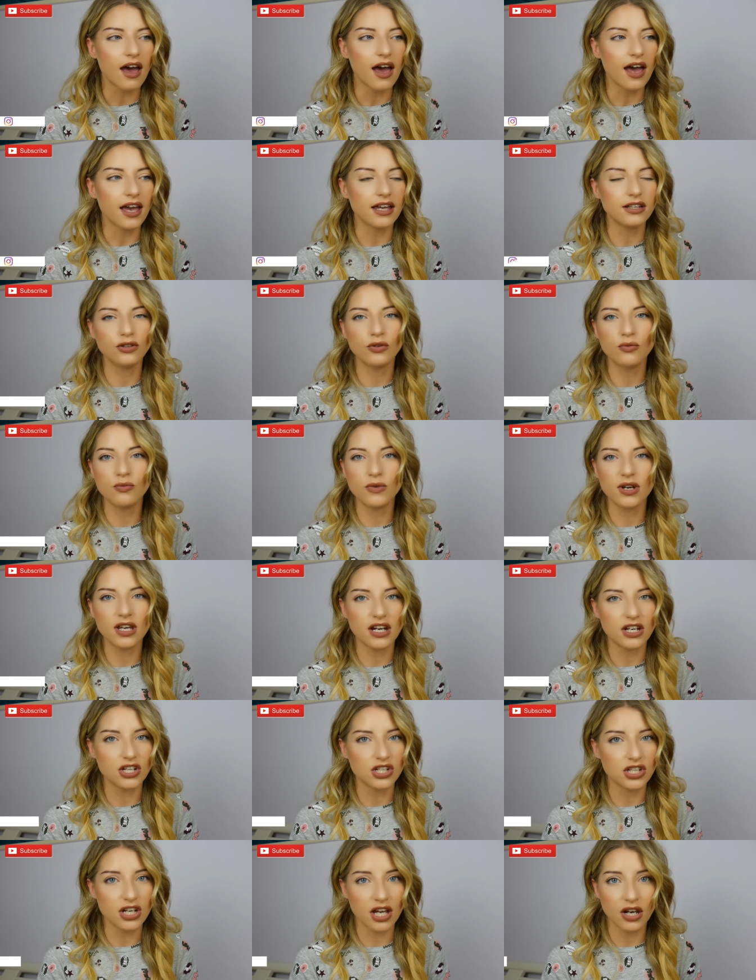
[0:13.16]
I don't wear
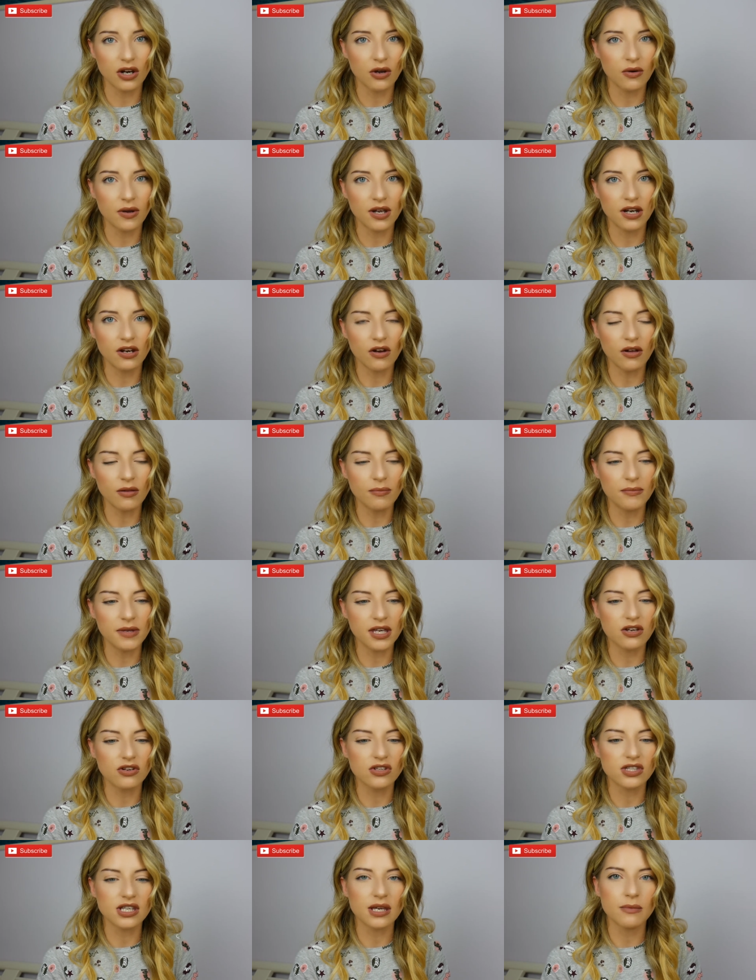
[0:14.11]
a shadow at all
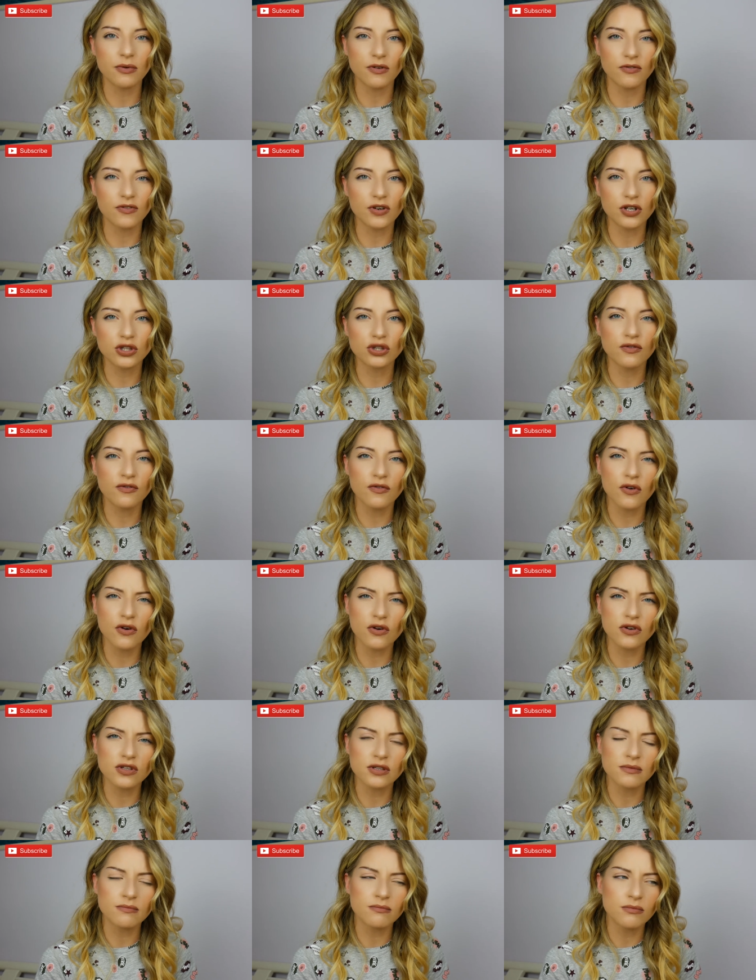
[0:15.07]
because I prefer to
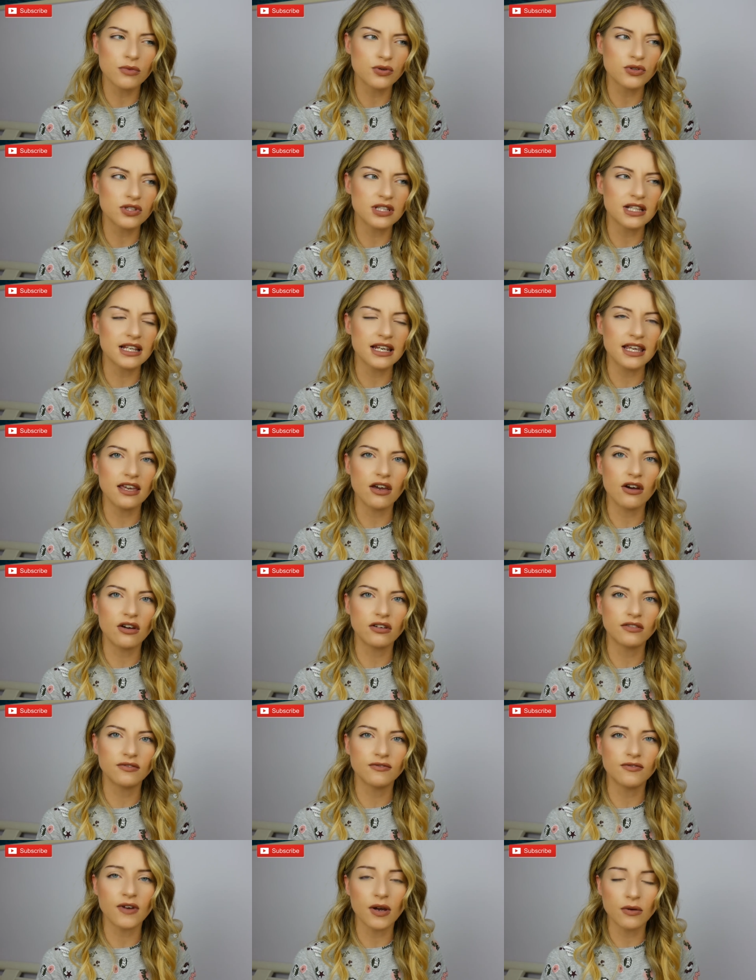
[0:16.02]
focus mostly
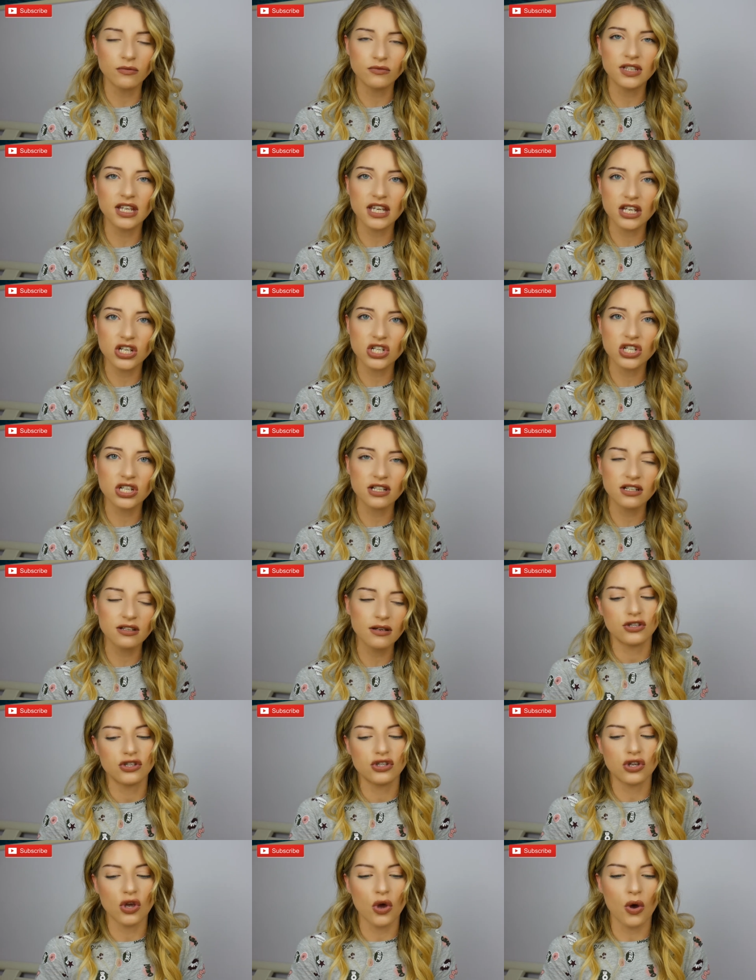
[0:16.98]
on foundation.
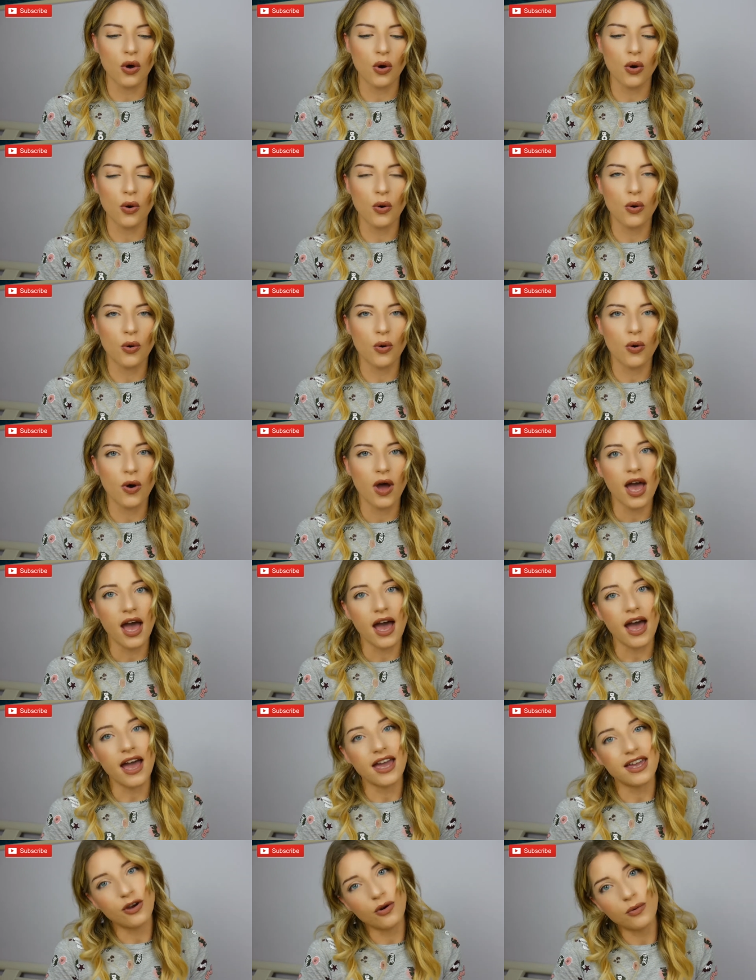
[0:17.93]
So
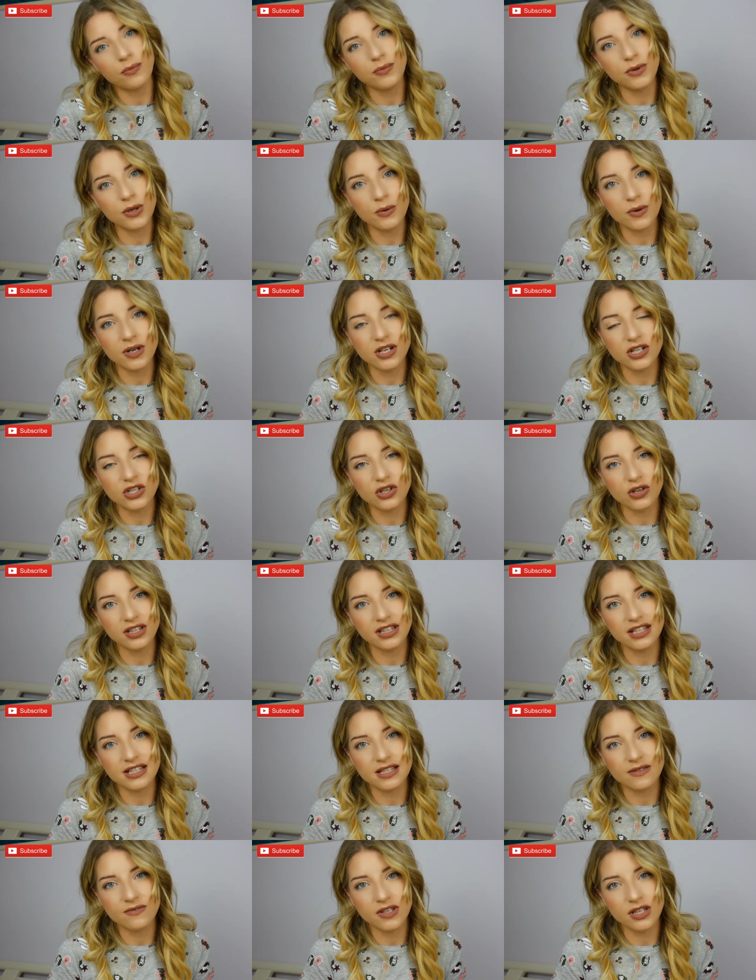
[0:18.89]
I hope you enjoy
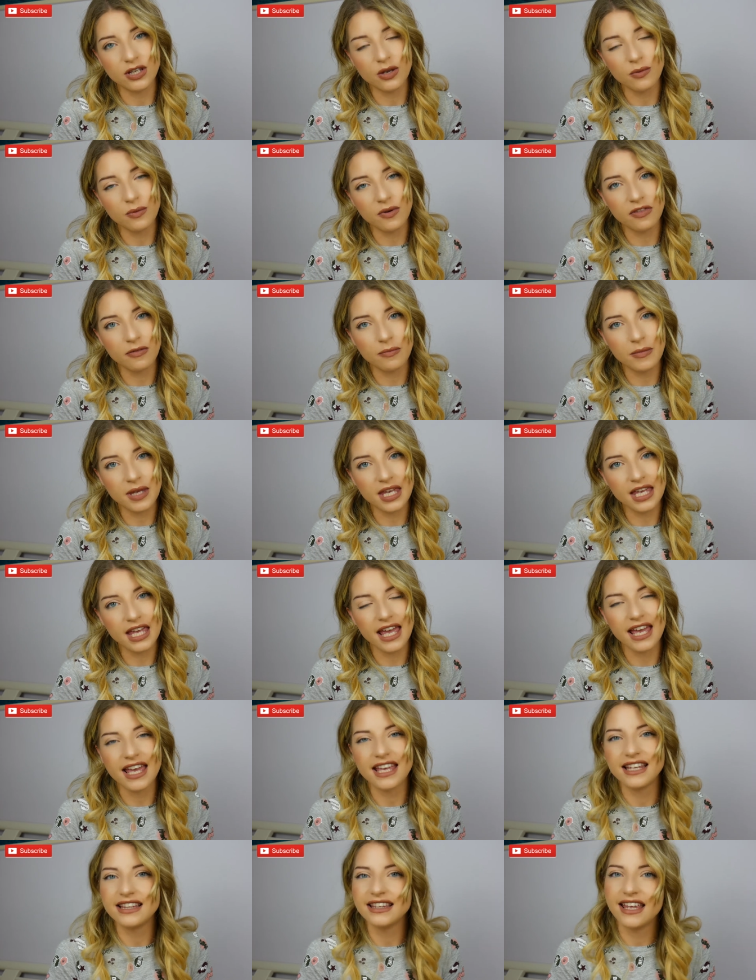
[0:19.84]
this video with me
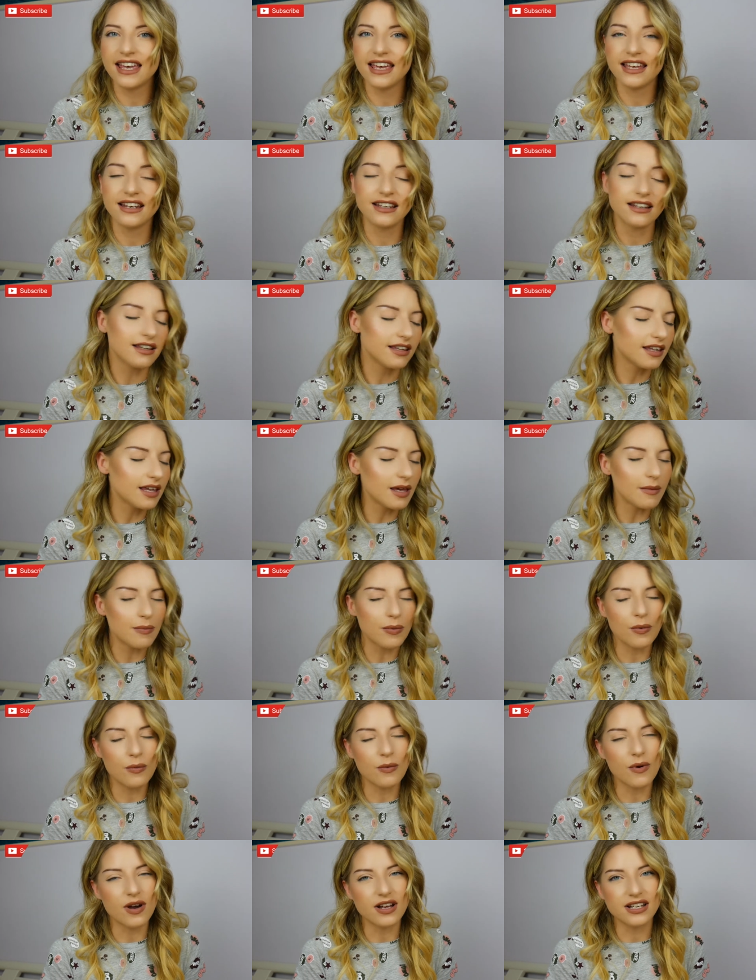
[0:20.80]
and then keep
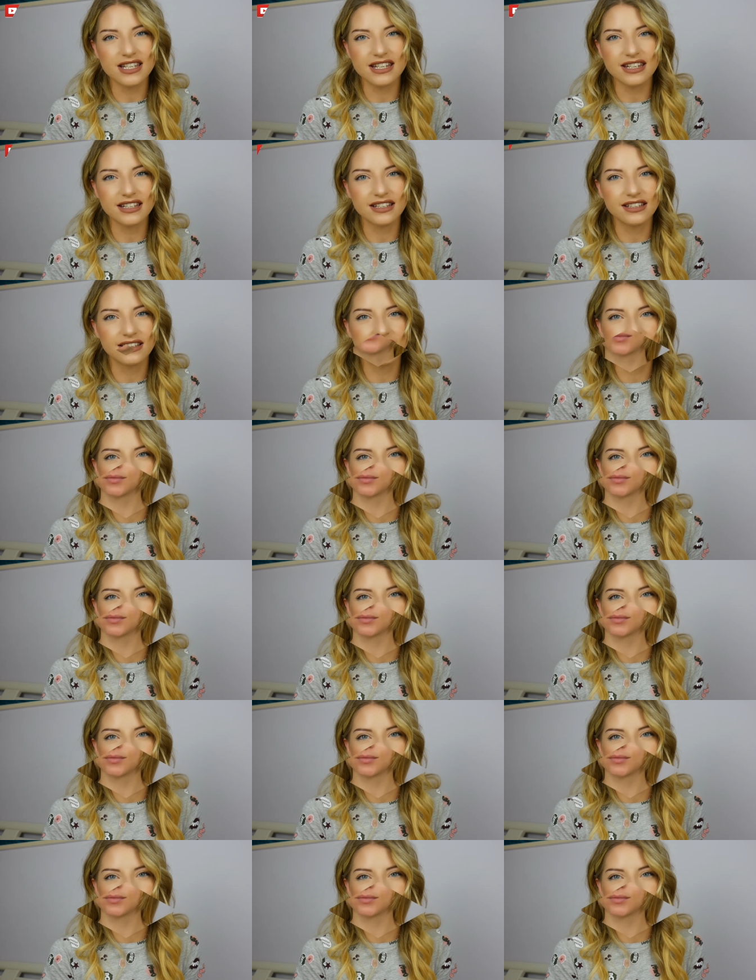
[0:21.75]
on watching.